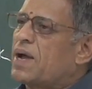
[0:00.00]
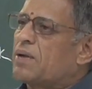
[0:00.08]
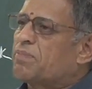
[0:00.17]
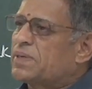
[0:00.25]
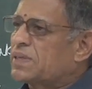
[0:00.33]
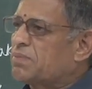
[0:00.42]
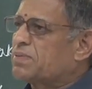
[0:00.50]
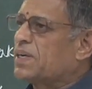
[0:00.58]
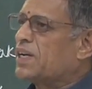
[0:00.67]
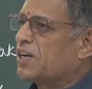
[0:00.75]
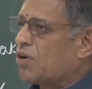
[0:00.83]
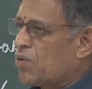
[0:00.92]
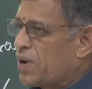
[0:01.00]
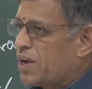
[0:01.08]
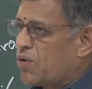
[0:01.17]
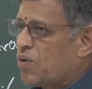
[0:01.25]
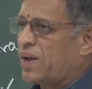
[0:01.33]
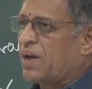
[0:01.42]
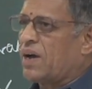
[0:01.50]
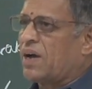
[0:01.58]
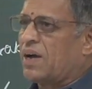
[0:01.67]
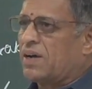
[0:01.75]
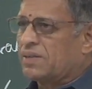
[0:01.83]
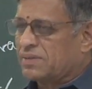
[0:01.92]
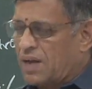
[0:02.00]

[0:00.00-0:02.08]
Bank prescription, including Korea,